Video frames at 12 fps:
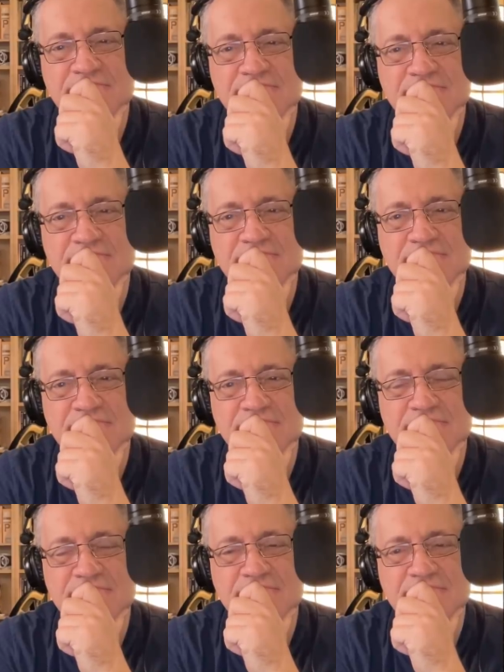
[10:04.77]

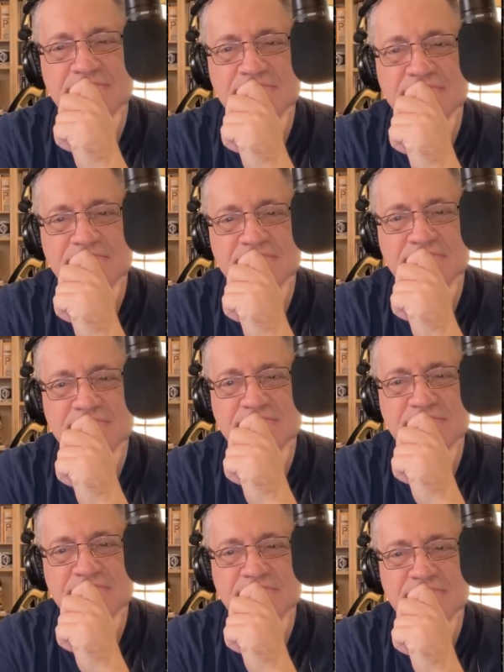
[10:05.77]
No words are spoken by the person on screen.